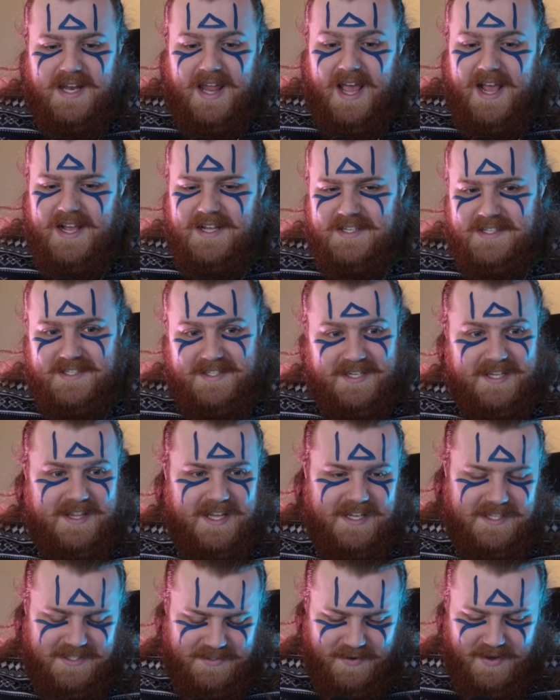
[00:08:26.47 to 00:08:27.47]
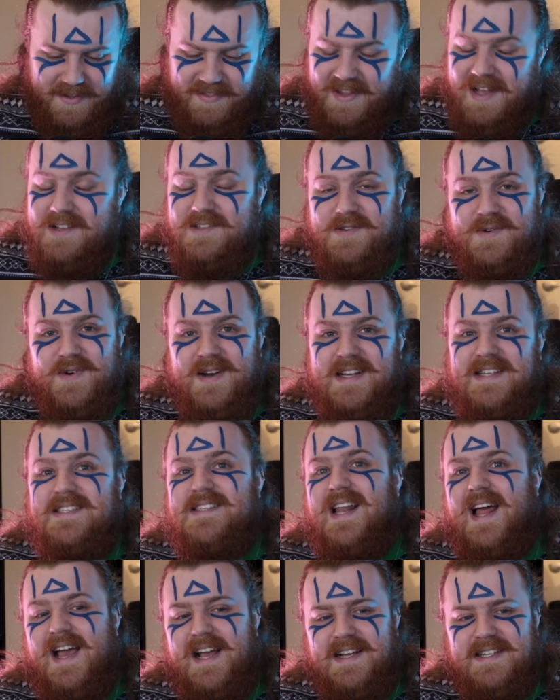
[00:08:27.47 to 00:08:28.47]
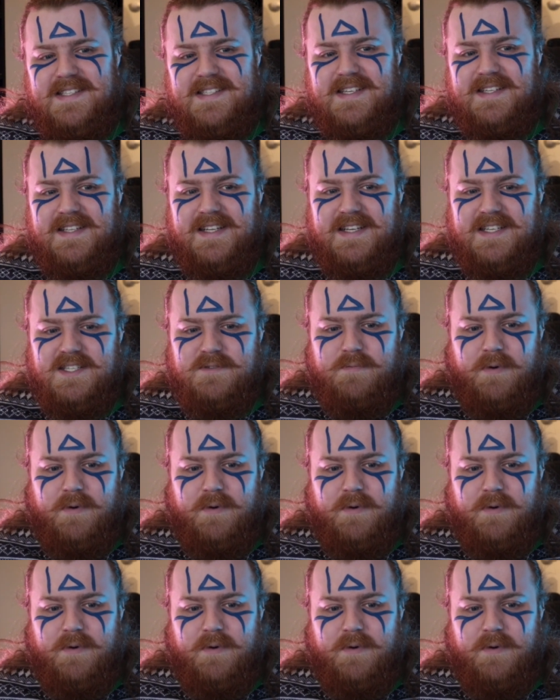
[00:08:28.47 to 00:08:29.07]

layers to this one. There's always layers to these.